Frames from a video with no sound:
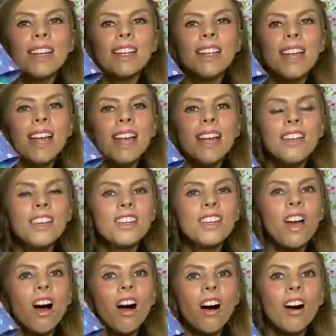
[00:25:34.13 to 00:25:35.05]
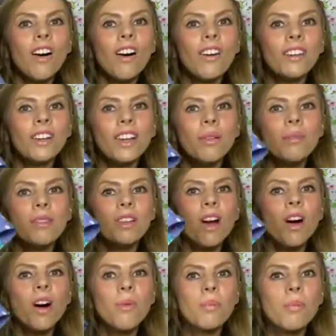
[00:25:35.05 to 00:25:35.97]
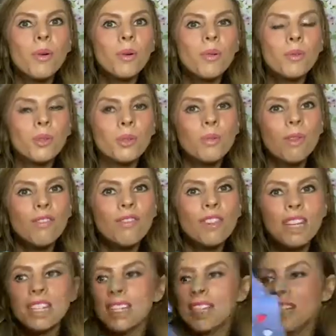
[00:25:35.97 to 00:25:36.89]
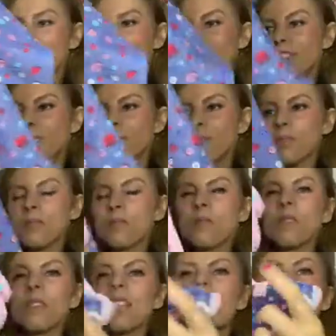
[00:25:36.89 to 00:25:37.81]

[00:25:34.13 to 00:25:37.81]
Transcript: uh, yarn yarn balls with knitting needles.